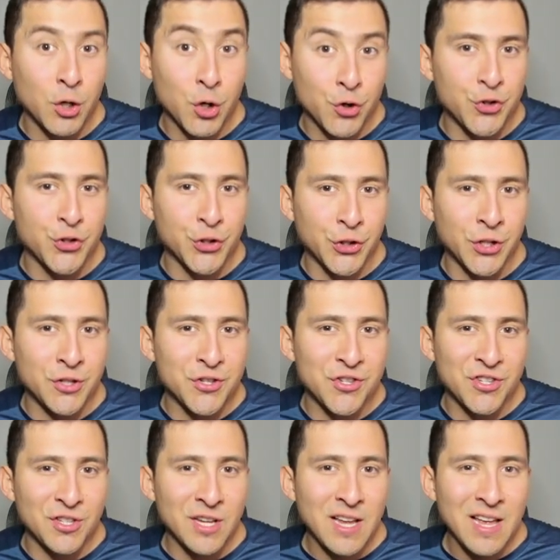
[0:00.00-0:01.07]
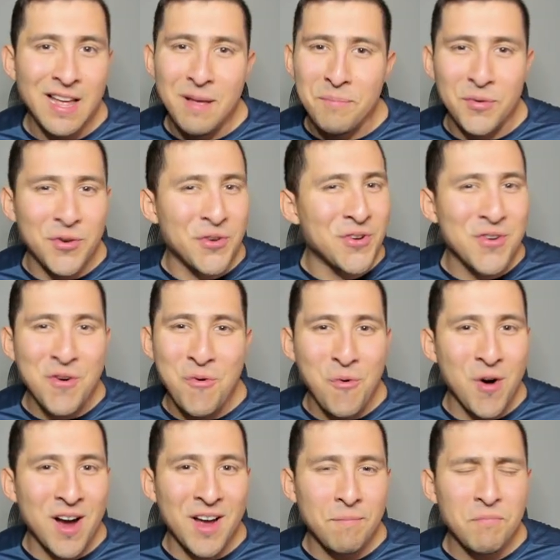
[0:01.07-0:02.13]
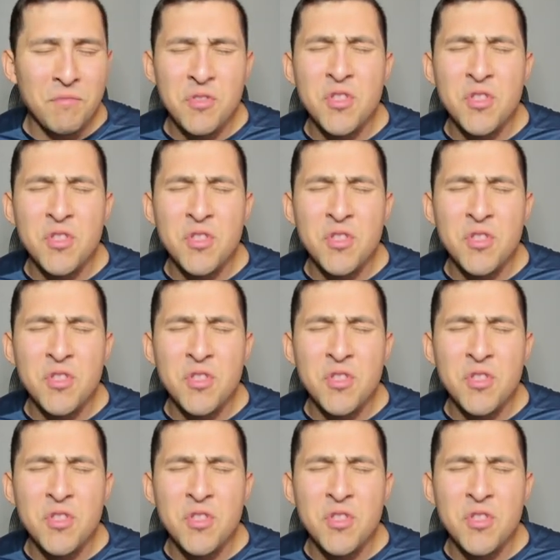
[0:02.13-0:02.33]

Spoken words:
Concerns. But you know what?